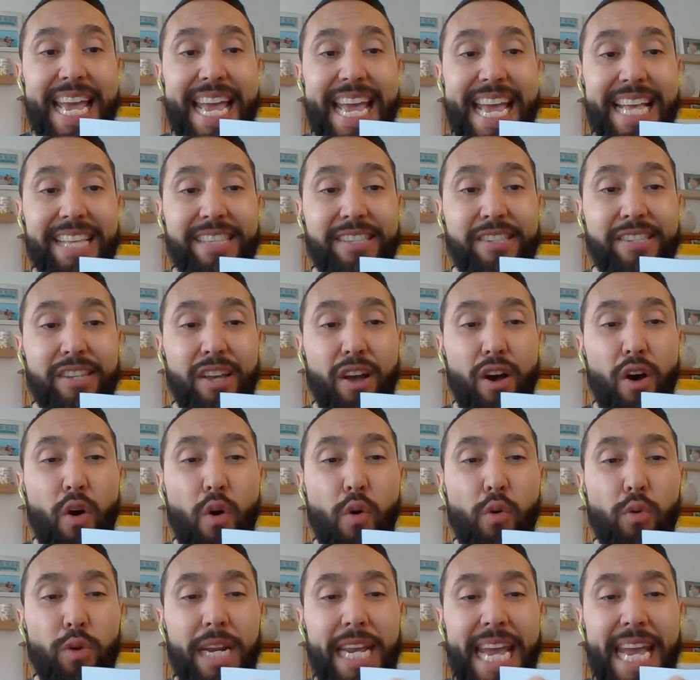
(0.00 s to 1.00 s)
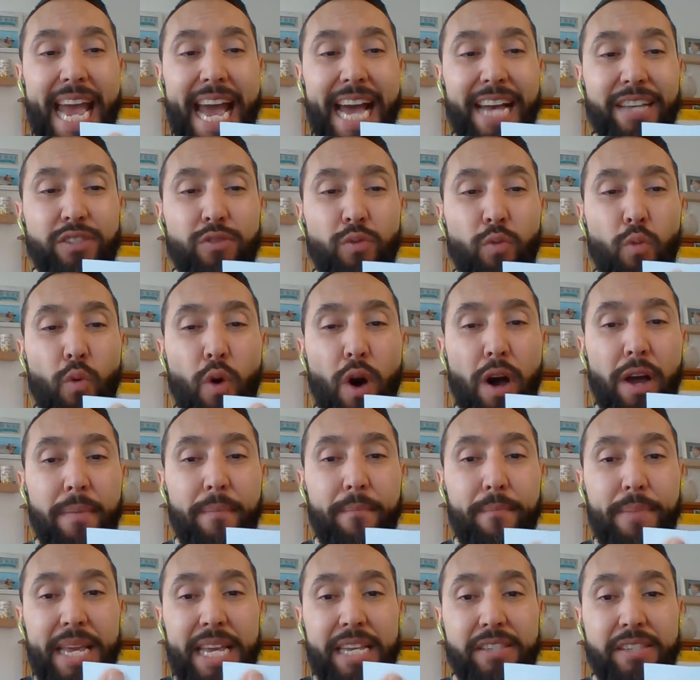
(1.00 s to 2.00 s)
it only has one
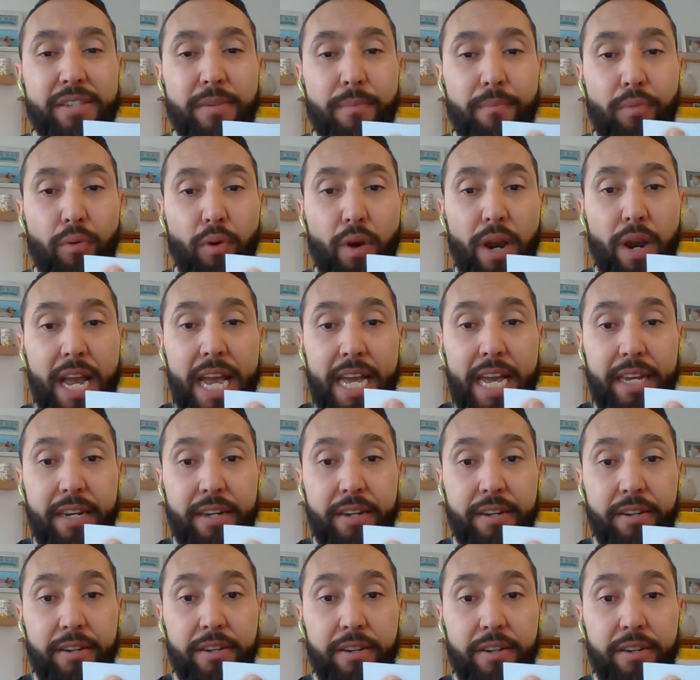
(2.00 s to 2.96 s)
piece of bread.